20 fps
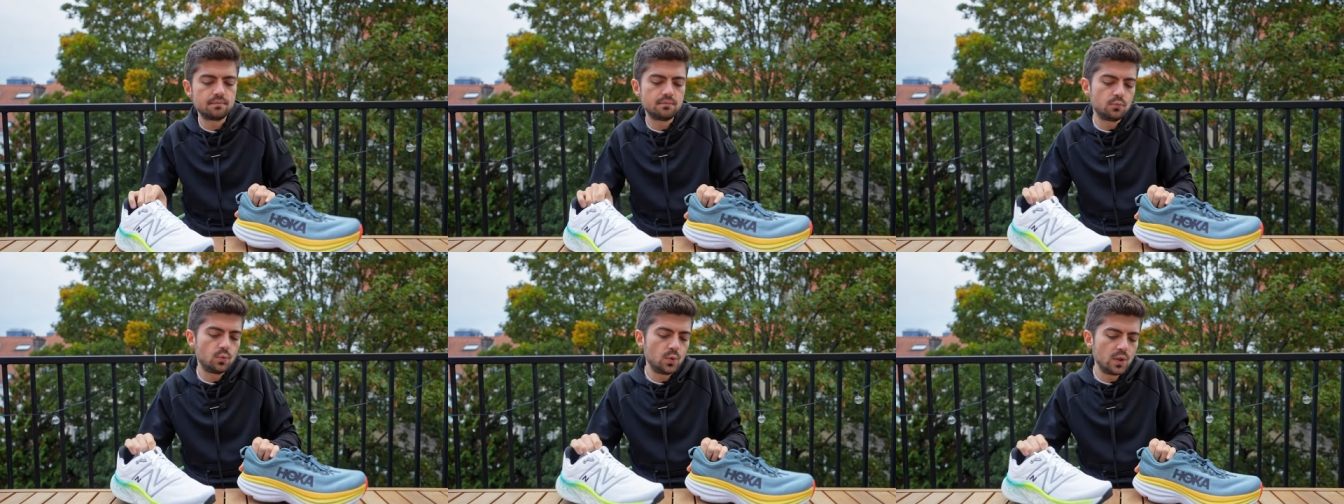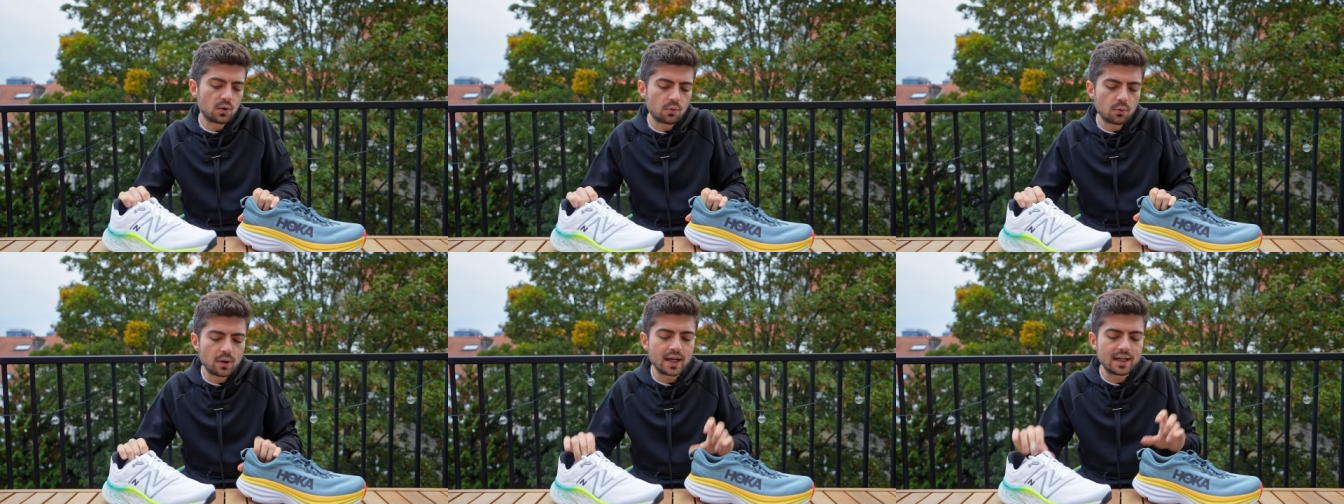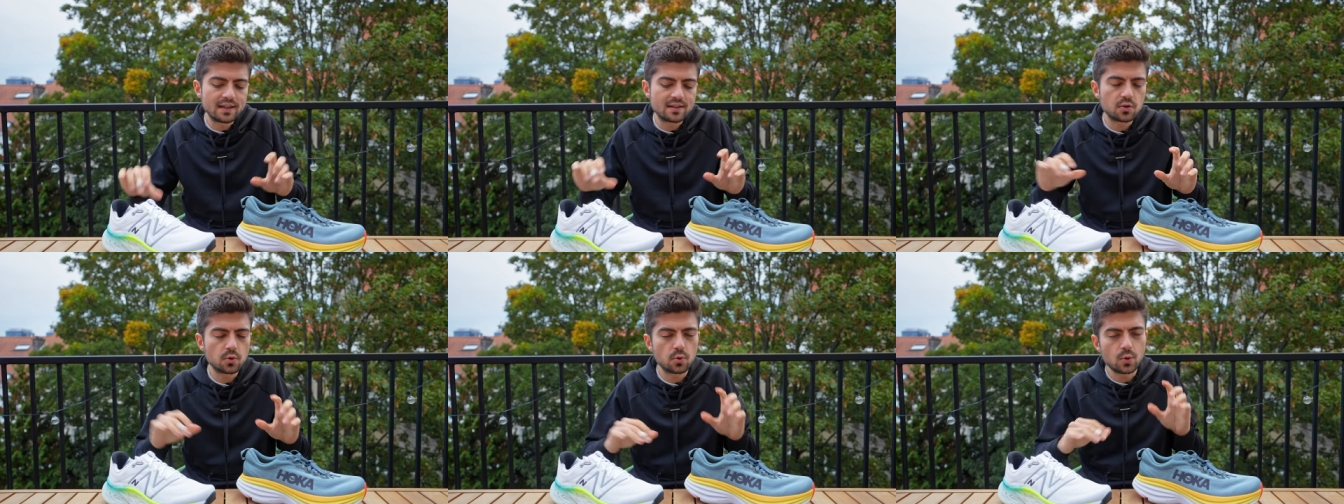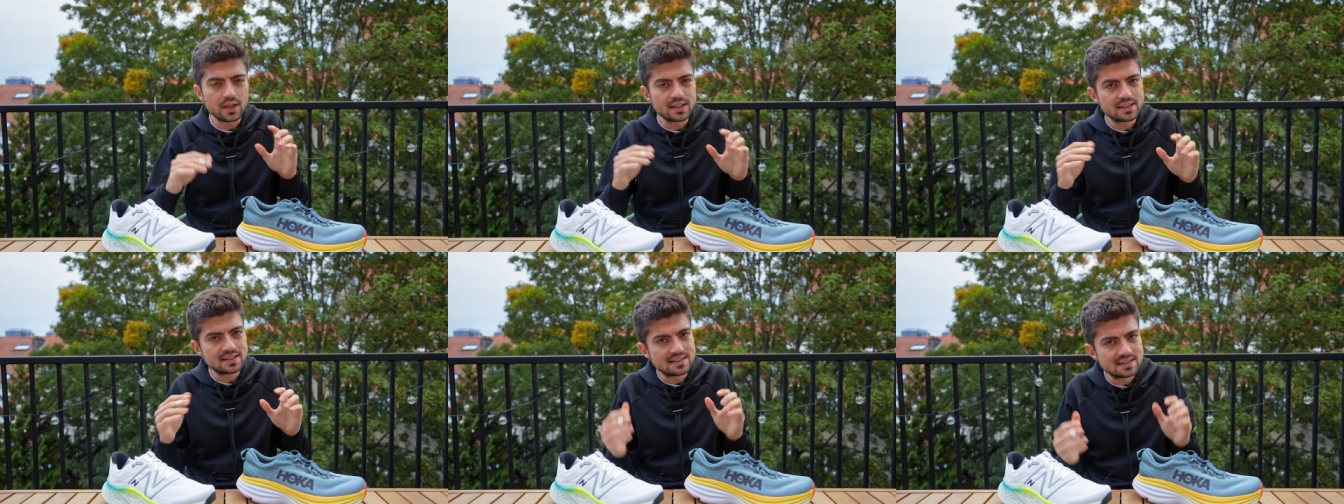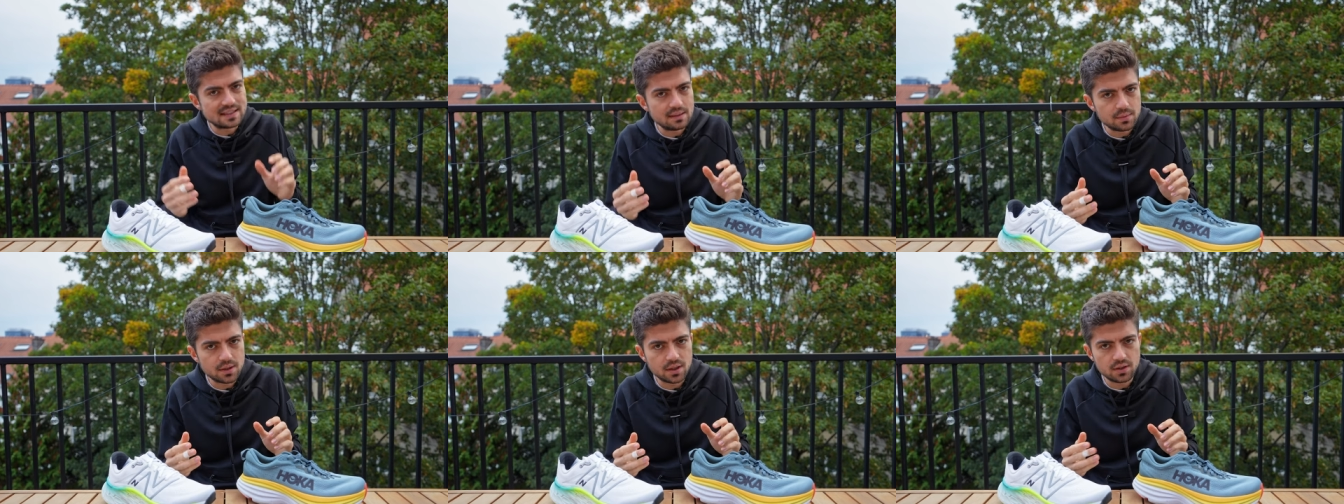ride quite
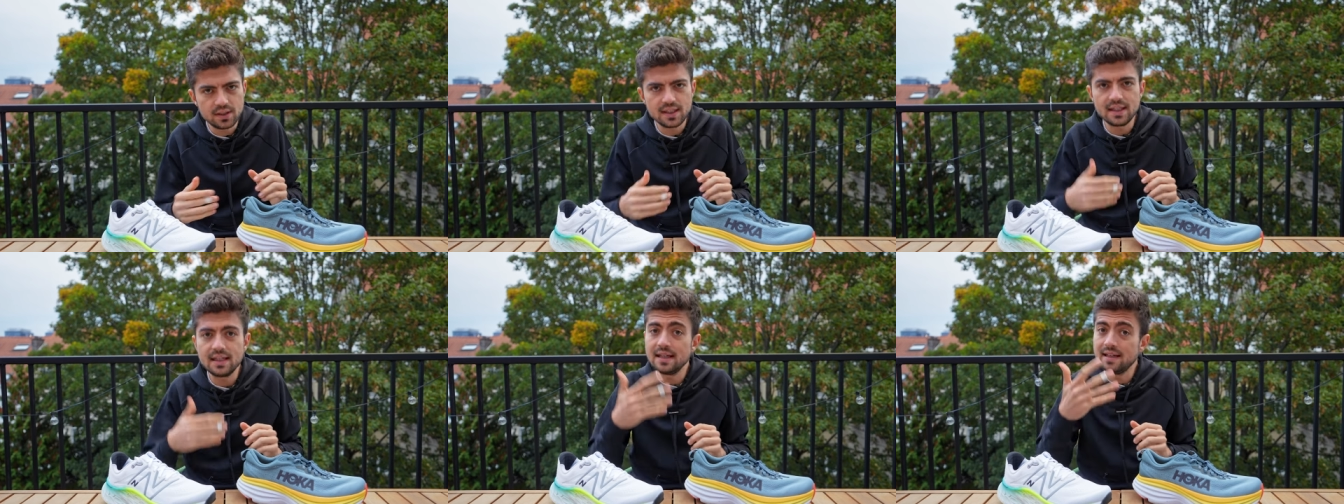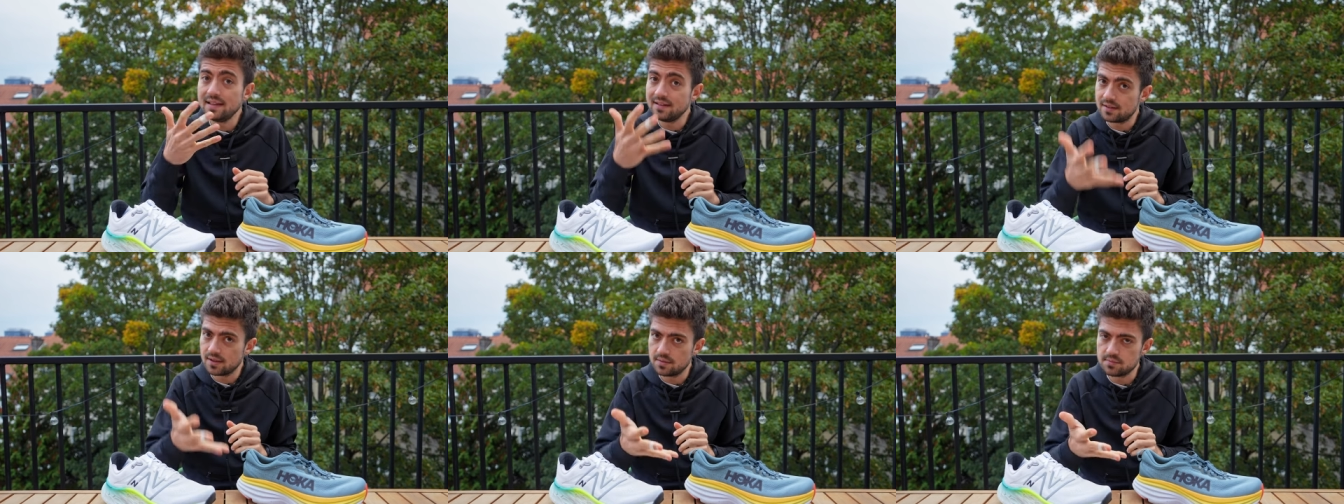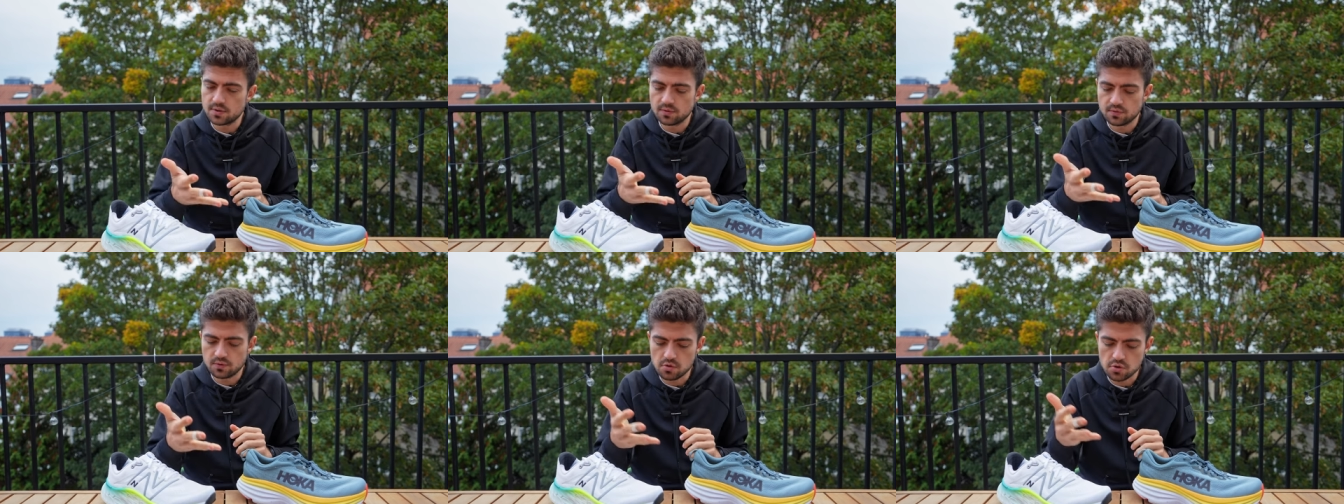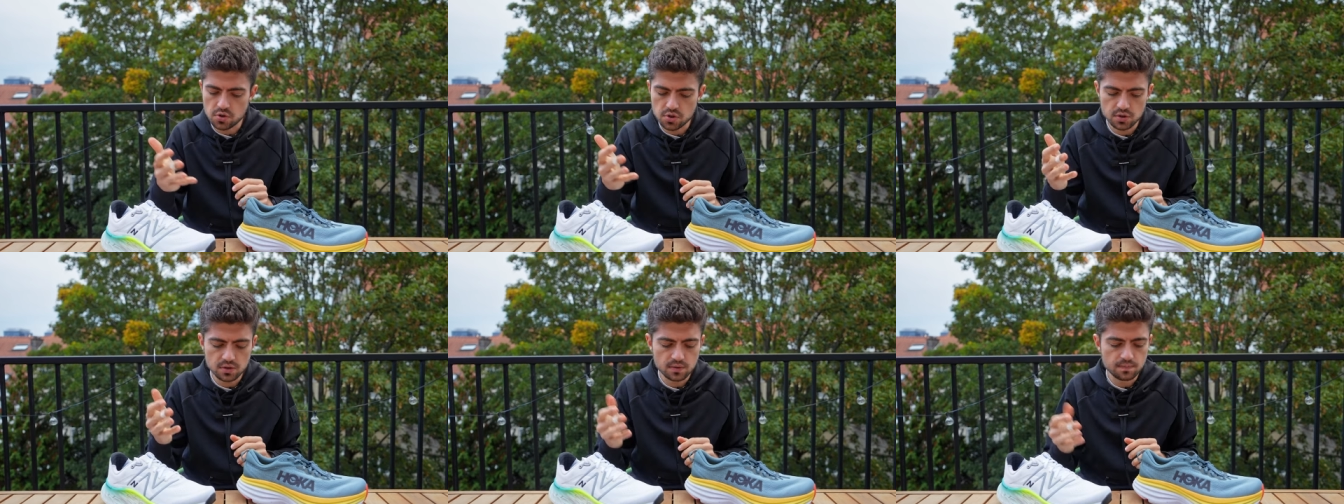similarly in terms of cushion.